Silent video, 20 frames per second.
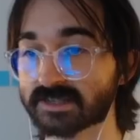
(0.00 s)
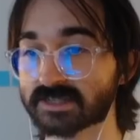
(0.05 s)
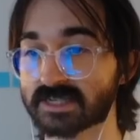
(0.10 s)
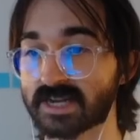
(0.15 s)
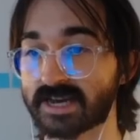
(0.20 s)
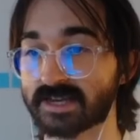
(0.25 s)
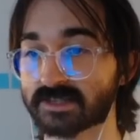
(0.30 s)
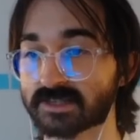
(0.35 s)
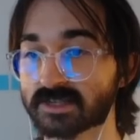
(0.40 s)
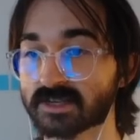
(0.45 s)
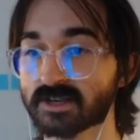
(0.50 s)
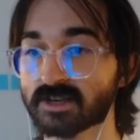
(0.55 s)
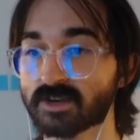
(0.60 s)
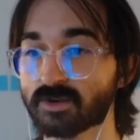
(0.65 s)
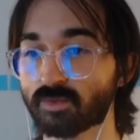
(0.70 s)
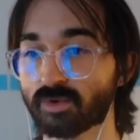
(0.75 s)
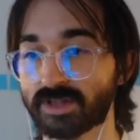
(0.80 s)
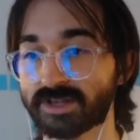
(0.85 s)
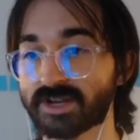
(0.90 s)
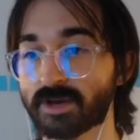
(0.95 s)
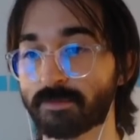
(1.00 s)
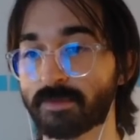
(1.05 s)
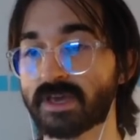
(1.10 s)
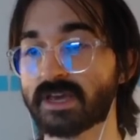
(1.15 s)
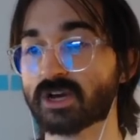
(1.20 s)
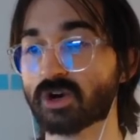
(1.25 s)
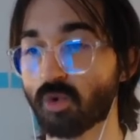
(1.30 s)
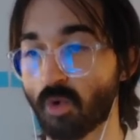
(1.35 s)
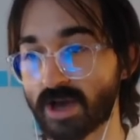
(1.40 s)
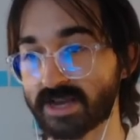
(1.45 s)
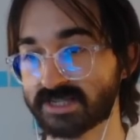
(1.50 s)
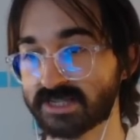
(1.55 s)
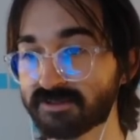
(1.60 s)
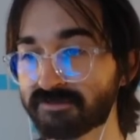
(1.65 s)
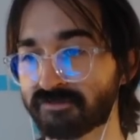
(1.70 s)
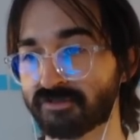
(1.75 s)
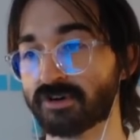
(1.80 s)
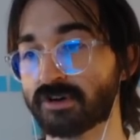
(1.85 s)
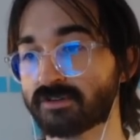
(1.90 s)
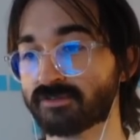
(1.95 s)
states, will end up being quite
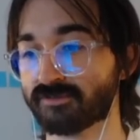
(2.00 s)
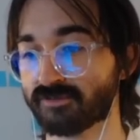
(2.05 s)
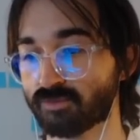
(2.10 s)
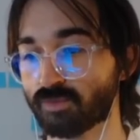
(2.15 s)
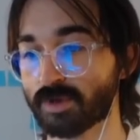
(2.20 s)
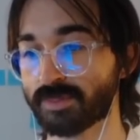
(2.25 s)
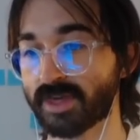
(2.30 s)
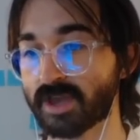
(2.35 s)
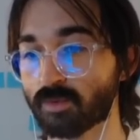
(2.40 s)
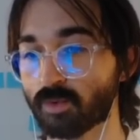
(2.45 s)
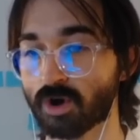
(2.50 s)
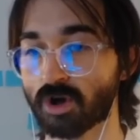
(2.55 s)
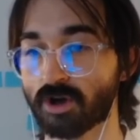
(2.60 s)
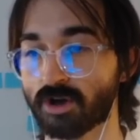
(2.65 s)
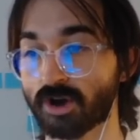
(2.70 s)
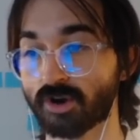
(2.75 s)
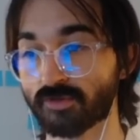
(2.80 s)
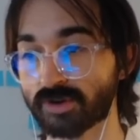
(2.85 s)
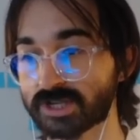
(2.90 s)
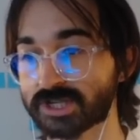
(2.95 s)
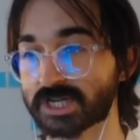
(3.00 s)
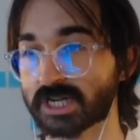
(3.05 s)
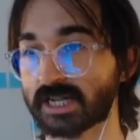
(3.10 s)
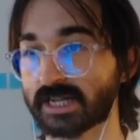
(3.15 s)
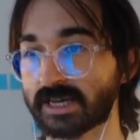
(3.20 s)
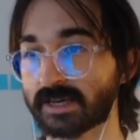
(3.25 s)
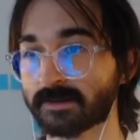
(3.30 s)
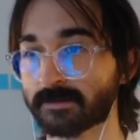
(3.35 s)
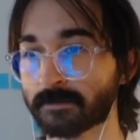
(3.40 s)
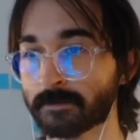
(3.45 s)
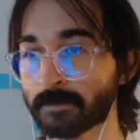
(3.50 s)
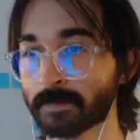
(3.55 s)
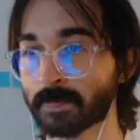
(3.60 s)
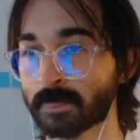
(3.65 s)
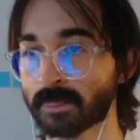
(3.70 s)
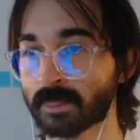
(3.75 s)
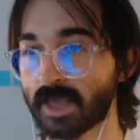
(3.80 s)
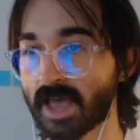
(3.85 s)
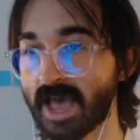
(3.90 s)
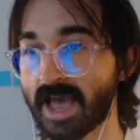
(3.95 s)
different from what they were originally.
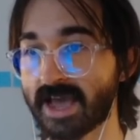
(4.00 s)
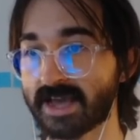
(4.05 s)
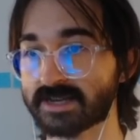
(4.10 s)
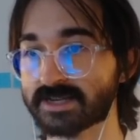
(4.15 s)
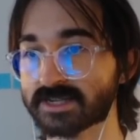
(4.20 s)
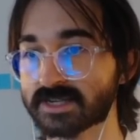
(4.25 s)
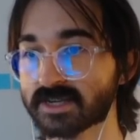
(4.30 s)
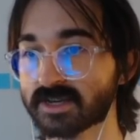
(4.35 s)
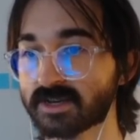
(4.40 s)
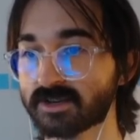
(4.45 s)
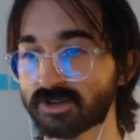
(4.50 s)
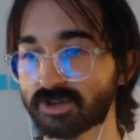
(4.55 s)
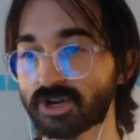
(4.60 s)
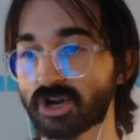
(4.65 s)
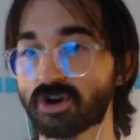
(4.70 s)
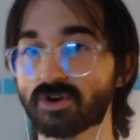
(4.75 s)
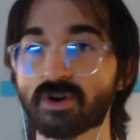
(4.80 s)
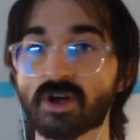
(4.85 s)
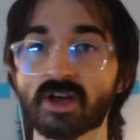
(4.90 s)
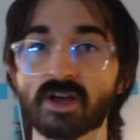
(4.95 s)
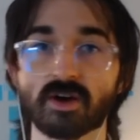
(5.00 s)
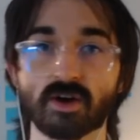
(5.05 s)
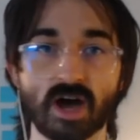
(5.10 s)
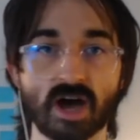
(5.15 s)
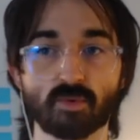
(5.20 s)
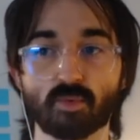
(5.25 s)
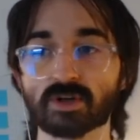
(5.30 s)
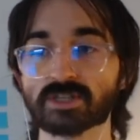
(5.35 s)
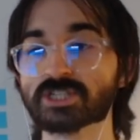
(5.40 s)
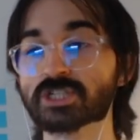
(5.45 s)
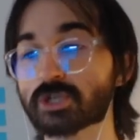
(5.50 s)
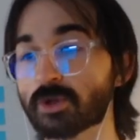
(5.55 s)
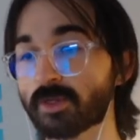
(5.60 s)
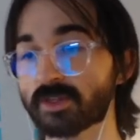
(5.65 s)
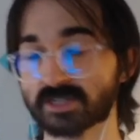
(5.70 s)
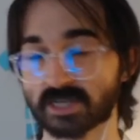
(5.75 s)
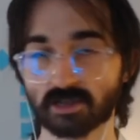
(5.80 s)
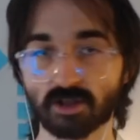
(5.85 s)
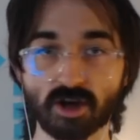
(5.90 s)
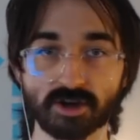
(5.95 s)
And, once you do
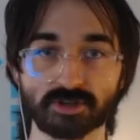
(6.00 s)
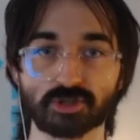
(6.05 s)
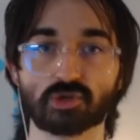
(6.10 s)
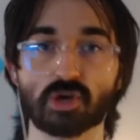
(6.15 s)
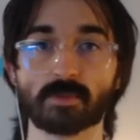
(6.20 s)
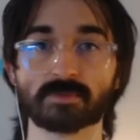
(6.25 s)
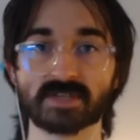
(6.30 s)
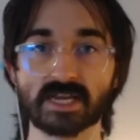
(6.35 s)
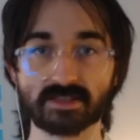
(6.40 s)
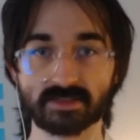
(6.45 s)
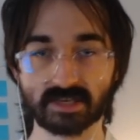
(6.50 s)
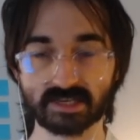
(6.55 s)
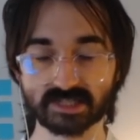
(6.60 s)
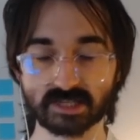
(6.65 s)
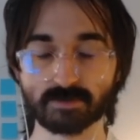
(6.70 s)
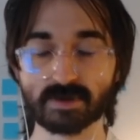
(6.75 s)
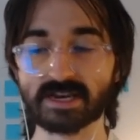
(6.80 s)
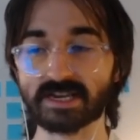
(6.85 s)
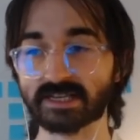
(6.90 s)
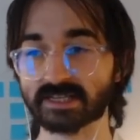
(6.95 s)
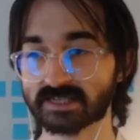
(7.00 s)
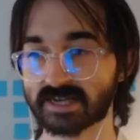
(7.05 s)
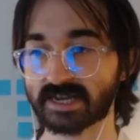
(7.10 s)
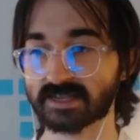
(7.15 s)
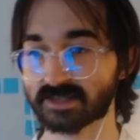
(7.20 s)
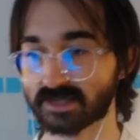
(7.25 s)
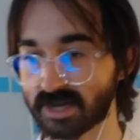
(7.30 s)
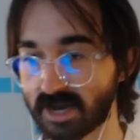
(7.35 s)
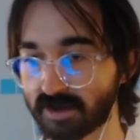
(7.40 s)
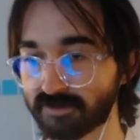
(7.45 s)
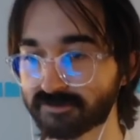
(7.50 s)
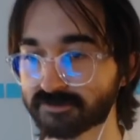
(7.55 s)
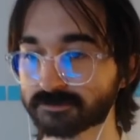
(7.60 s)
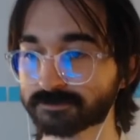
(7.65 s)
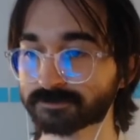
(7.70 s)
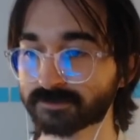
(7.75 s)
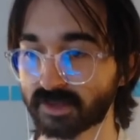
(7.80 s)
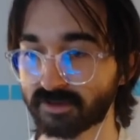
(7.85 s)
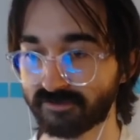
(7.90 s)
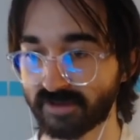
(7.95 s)
this a lot and you update the intermediate states enough,
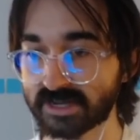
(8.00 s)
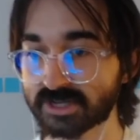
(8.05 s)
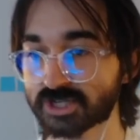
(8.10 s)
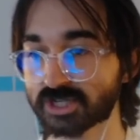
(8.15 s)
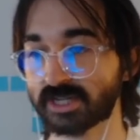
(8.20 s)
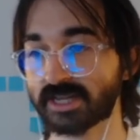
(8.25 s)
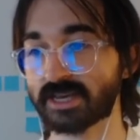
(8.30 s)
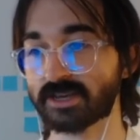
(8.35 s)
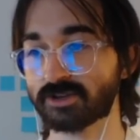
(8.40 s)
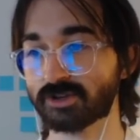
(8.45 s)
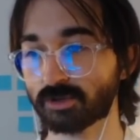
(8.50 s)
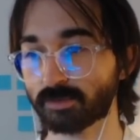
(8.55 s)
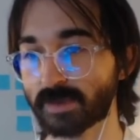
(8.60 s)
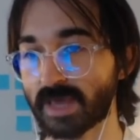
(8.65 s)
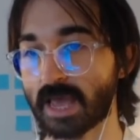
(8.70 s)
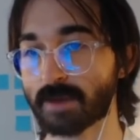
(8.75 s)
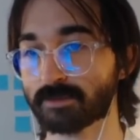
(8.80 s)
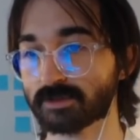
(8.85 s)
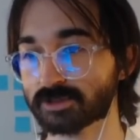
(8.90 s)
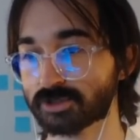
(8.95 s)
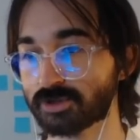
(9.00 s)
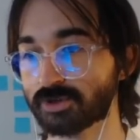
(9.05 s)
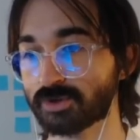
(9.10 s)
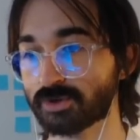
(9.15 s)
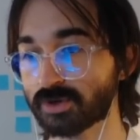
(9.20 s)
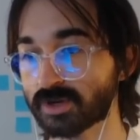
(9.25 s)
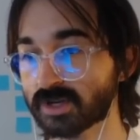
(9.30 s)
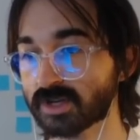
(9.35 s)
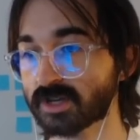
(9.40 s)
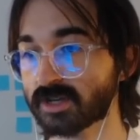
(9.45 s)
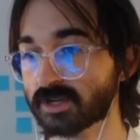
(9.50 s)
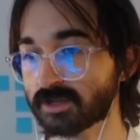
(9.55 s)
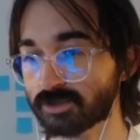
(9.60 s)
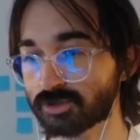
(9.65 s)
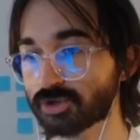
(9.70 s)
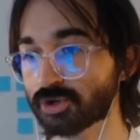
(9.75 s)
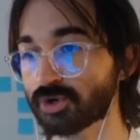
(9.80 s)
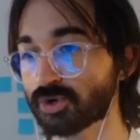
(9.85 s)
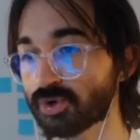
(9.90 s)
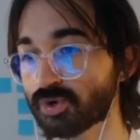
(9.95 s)
eventually you'll be able to
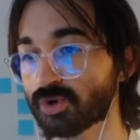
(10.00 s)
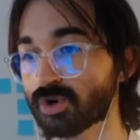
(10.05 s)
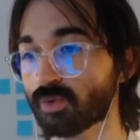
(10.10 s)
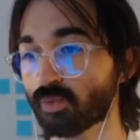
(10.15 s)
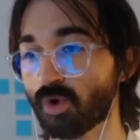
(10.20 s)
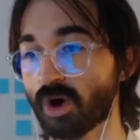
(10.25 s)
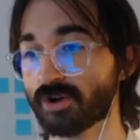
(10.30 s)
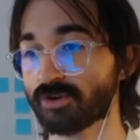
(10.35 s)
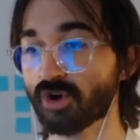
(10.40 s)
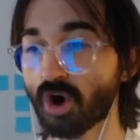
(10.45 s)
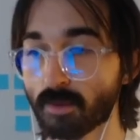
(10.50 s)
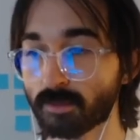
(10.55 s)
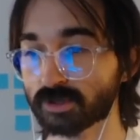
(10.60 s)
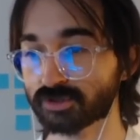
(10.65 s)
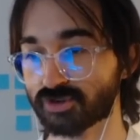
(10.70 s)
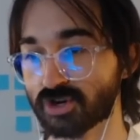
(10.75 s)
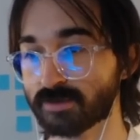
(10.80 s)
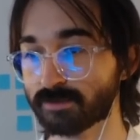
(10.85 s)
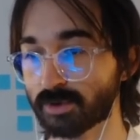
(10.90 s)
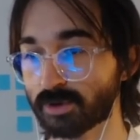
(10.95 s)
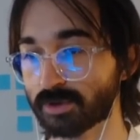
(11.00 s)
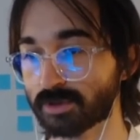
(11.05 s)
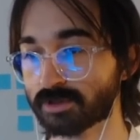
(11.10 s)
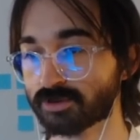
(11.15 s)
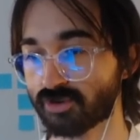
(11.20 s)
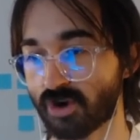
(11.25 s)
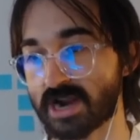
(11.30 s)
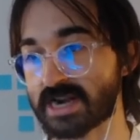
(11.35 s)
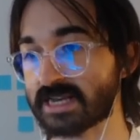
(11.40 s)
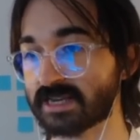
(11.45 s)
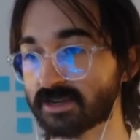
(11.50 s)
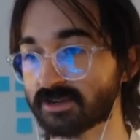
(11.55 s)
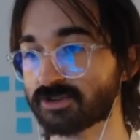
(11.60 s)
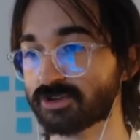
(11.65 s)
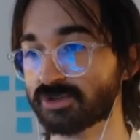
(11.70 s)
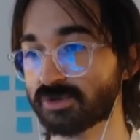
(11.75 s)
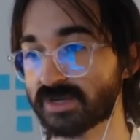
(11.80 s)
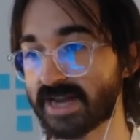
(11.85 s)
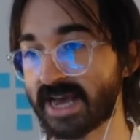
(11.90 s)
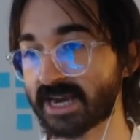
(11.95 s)
do what normal Dreambooth training can
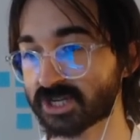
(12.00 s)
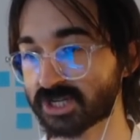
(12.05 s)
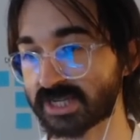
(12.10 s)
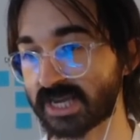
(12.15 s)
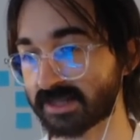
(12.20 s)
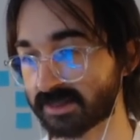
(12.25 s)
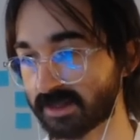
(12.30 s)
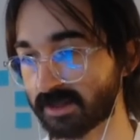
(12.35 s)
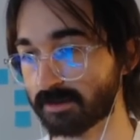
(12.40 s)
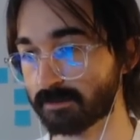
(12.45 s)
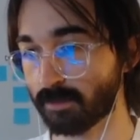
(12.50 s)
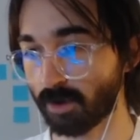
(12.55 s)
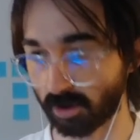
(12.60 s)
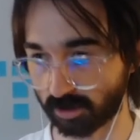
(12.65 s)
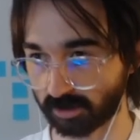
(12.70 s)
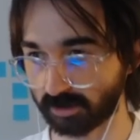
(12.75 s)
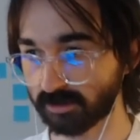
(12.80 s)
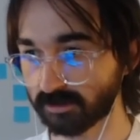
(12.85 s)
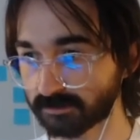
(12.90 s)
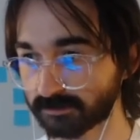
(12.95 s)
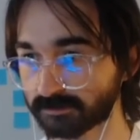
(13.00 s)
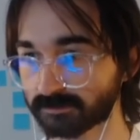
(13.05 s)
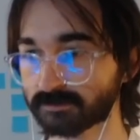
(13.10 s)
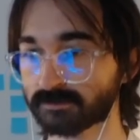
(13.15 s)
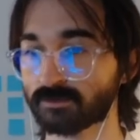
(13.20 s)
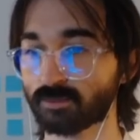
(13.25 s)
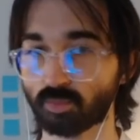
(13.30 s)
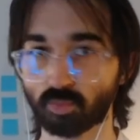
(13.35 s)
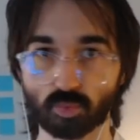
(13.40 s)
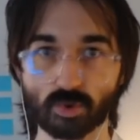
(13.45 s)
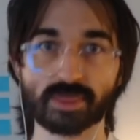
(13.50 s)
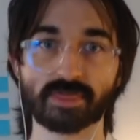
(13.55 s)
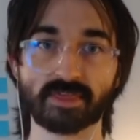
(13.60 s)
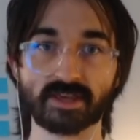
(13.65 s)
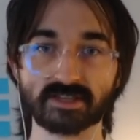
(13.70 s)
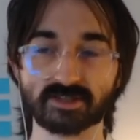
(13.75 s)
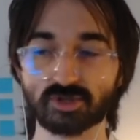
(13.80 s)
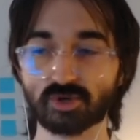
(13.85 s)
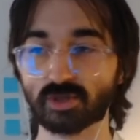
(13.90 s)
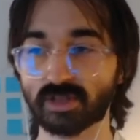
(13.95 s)
do and actually get the model with
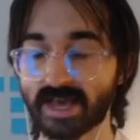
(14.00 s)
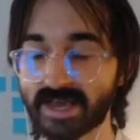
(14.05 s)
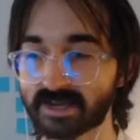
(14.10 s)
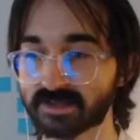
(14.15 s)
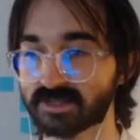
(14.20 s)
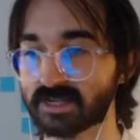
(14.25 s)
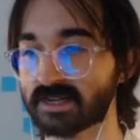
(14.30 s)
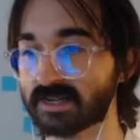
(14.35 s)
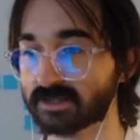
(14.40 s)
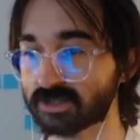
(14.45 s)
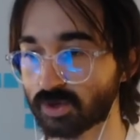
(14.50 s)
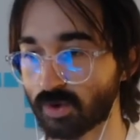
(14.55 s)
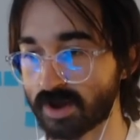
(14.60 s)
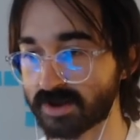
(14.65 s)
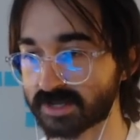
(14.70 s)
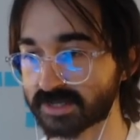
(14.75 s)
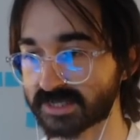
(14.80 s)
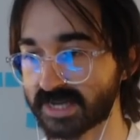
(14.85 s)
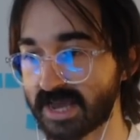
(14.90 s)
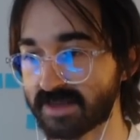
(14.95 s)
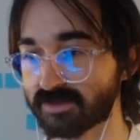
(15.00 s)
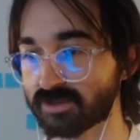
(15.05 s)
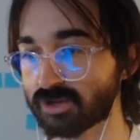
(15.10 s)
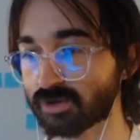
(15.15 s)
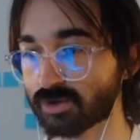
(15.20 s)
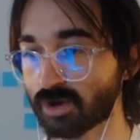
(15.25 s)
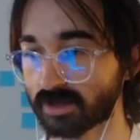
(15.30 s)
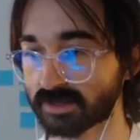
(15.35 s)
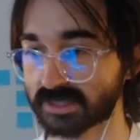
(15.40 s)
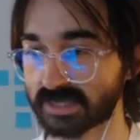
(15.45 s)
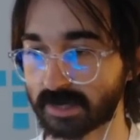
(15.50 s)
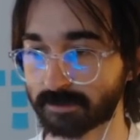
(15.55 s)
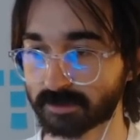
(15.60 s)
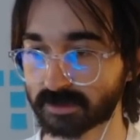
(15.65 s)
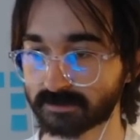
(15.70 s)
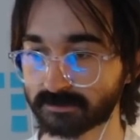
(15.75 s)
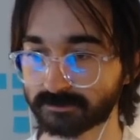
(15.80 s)
these new layers in it to understand the new concept.